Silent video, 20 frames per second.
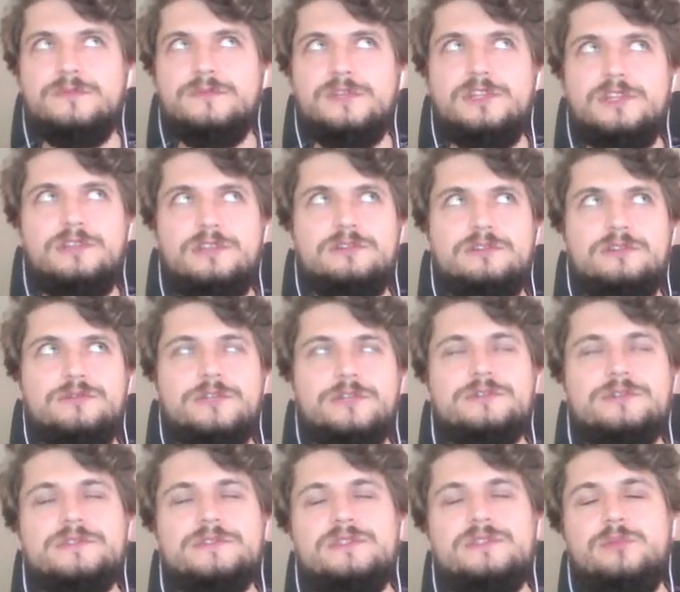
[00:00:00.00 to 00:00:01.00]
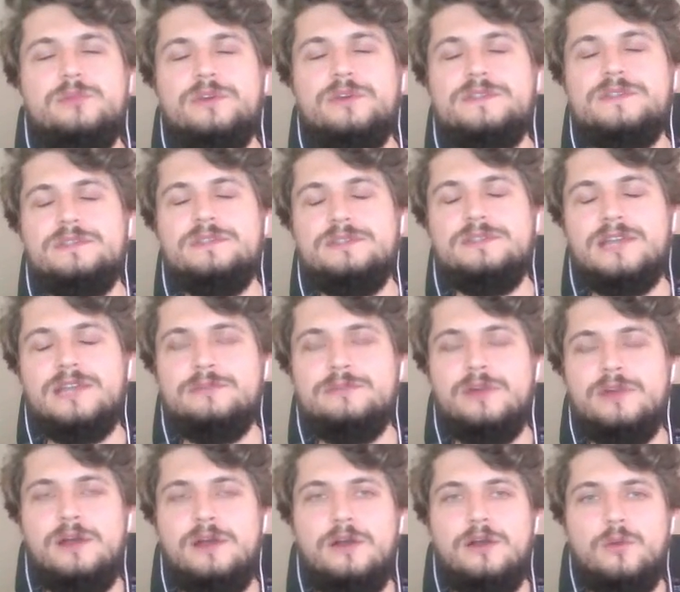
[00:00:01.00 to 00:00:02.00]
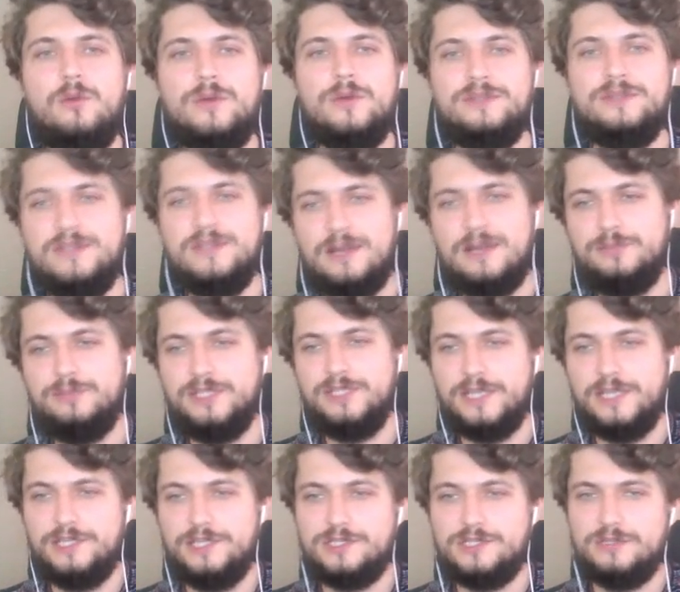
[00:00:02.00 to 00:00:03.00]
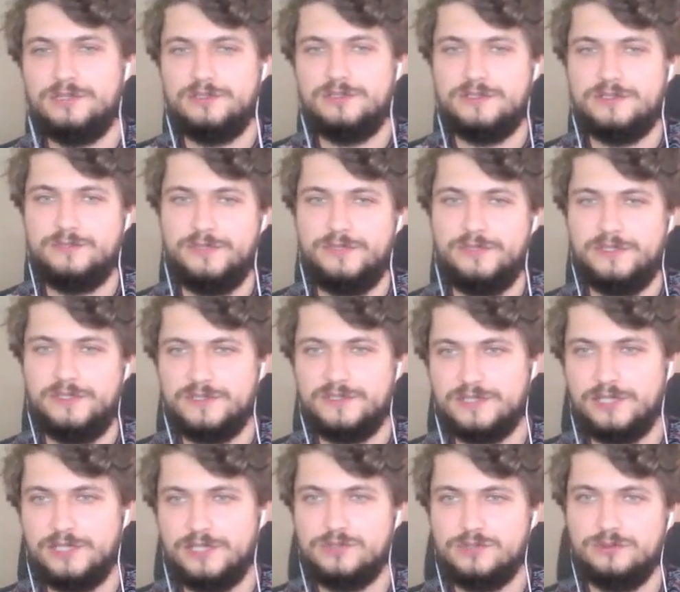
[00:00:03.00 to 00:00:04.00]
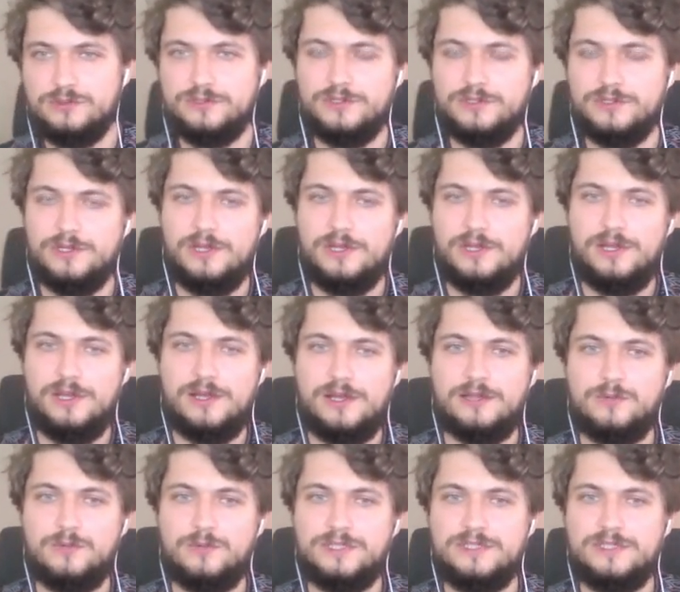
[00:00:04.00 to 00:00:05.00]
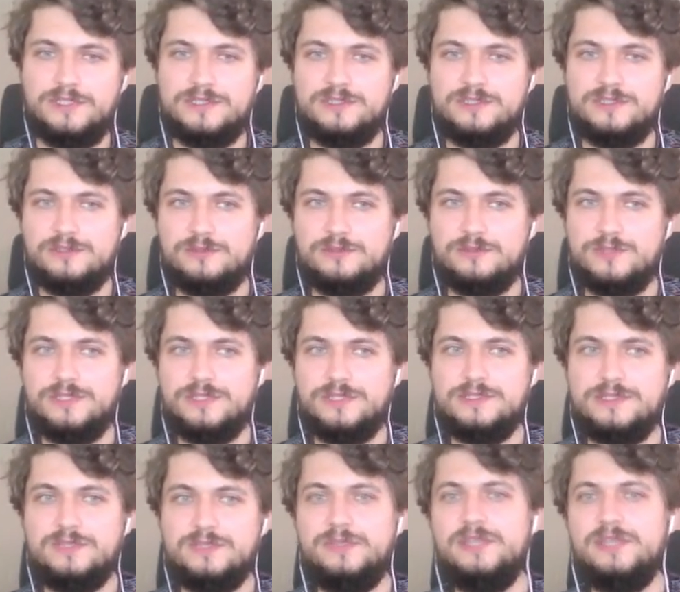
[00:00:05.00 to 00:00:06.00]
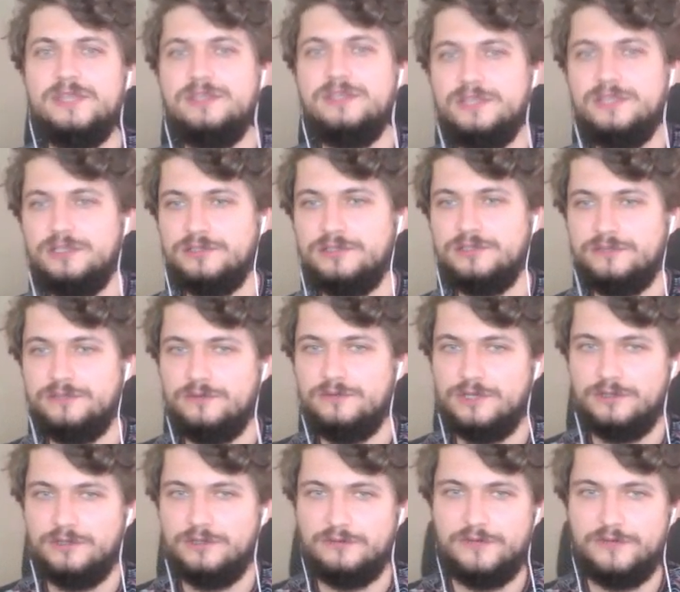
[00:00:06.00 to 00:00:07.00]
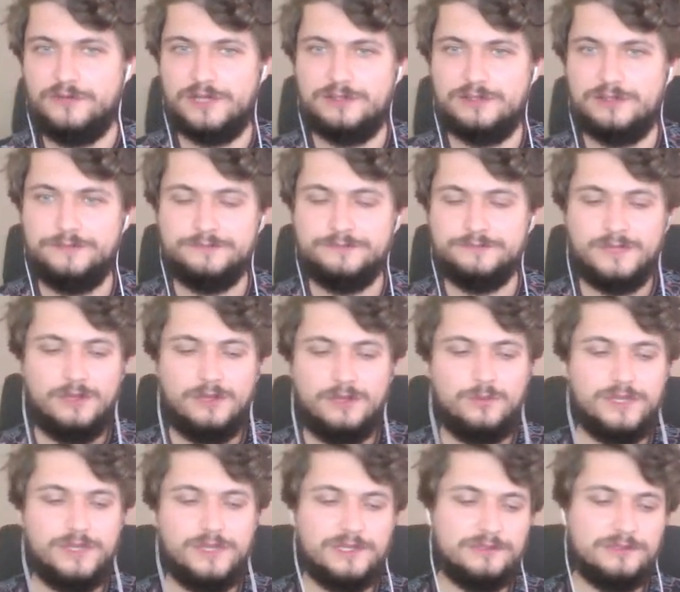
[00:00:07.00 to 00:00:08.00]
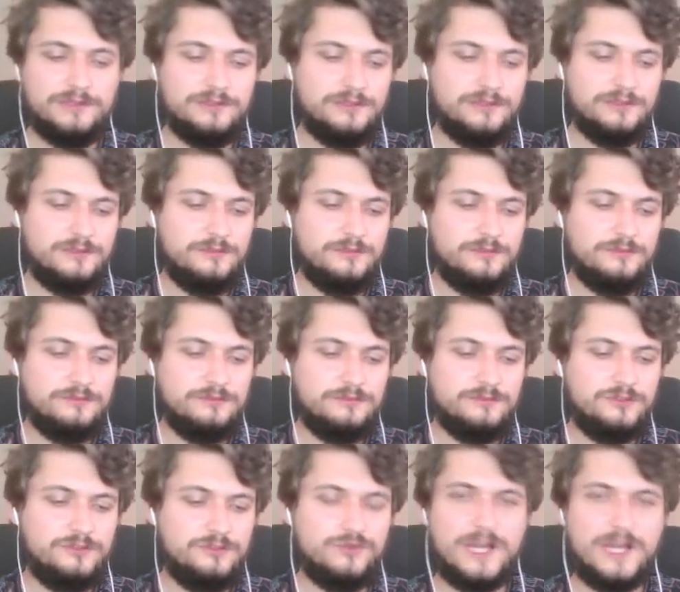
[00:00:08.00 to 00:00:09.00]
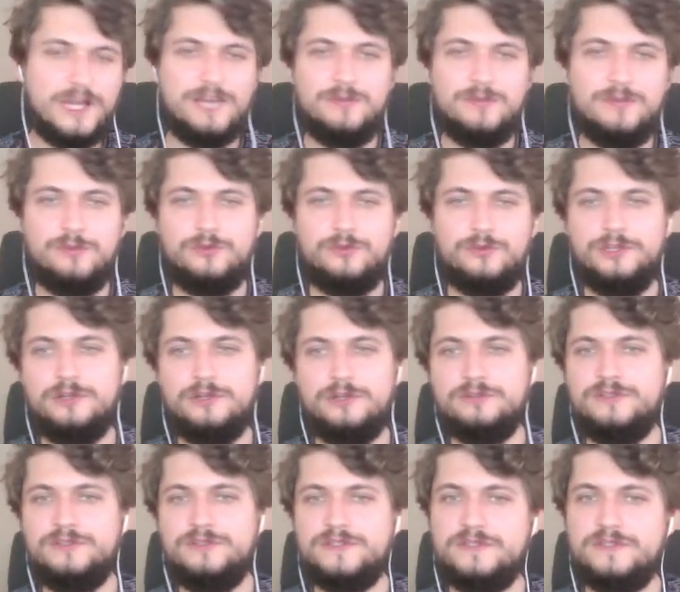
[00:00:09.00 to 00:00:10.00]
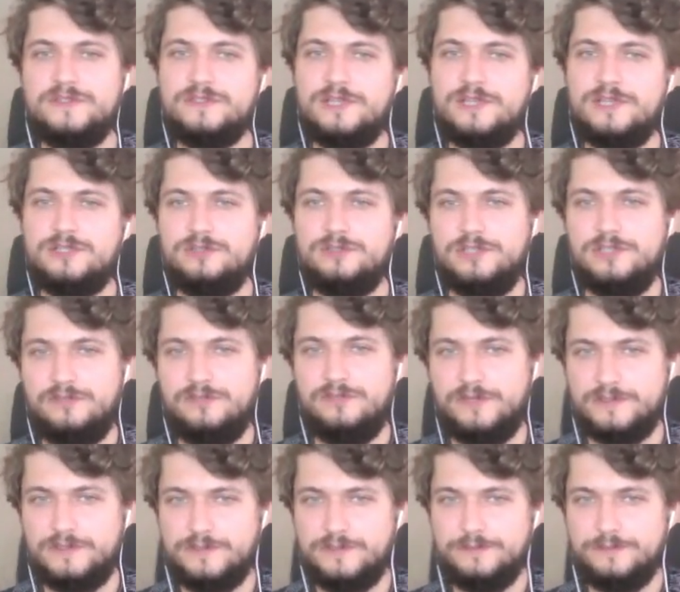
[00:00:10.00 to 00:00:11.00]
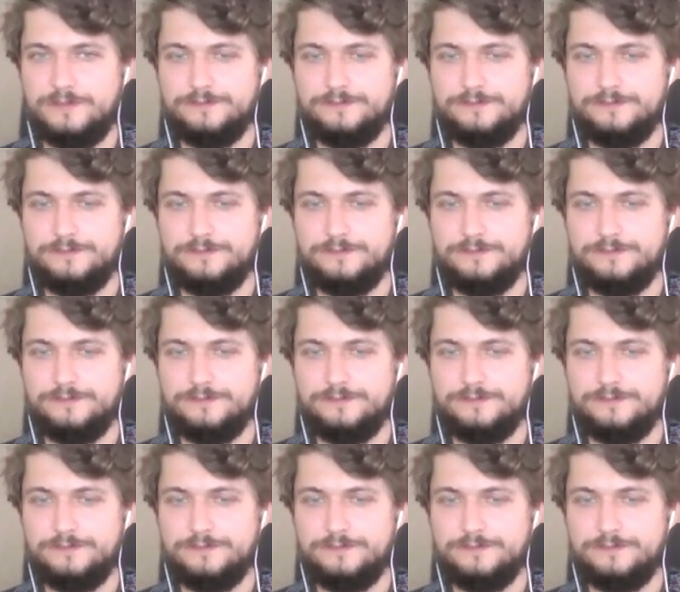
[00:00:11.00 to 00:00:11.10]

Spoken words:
records the points in time when the application is being scheduled and when it is being yielded for another thread. We can track memory on these scheduling events.